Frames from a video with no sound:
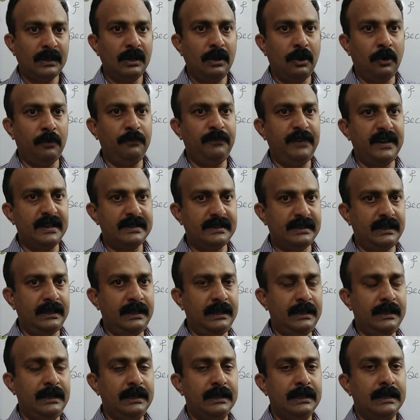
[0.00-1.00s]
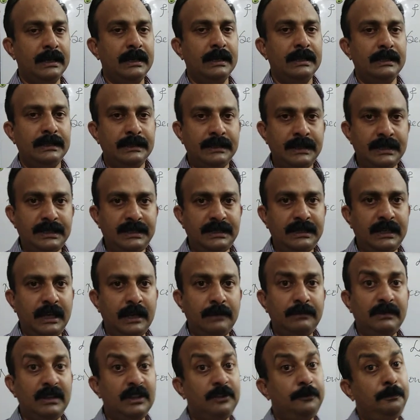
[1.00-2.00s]
Obviously, this
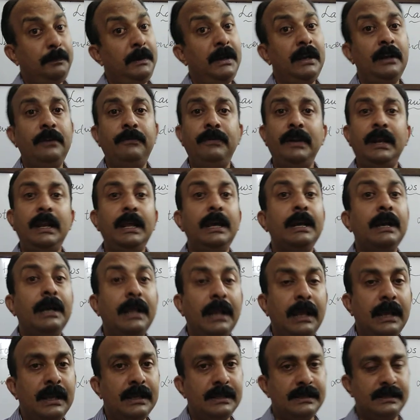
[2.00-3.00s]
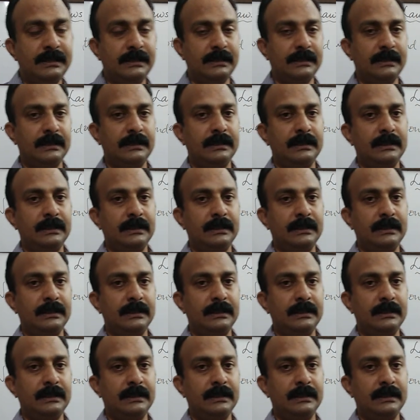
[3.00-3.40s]
time the speed will increase.